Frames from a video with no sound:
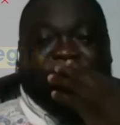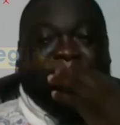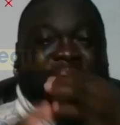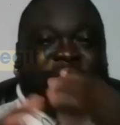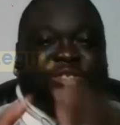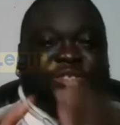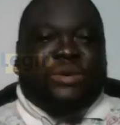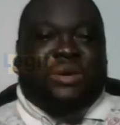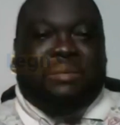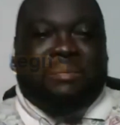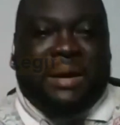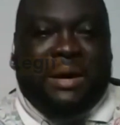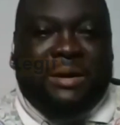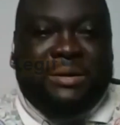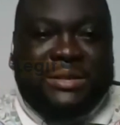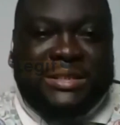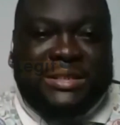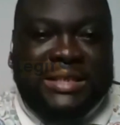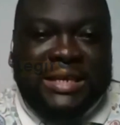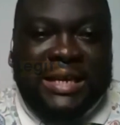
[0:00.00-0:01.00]
So let's talk
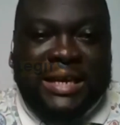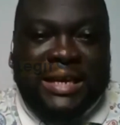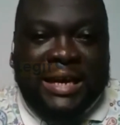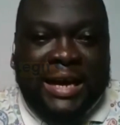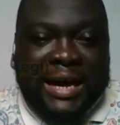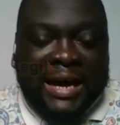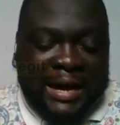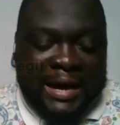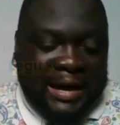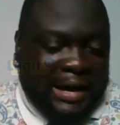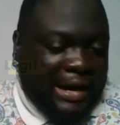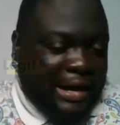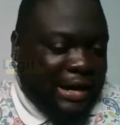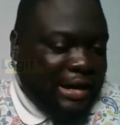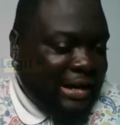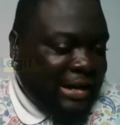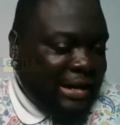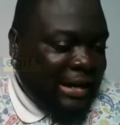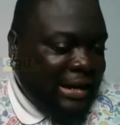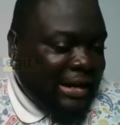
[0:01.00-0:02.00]
about
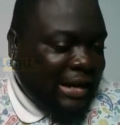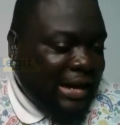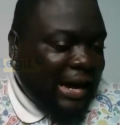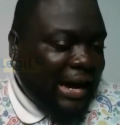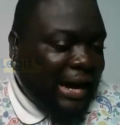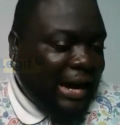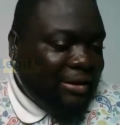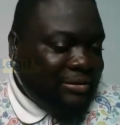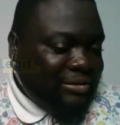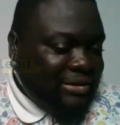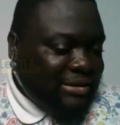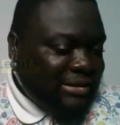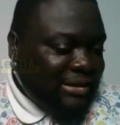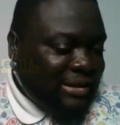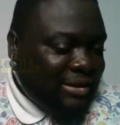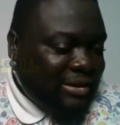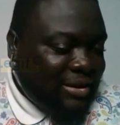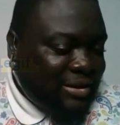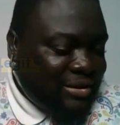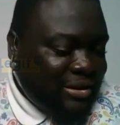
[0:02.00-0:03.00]
in the house.
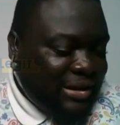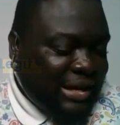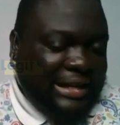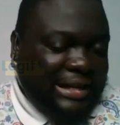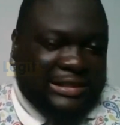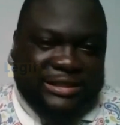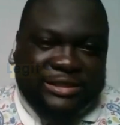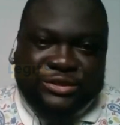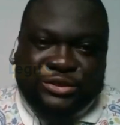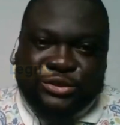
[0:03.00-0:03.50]
Yeah, yes.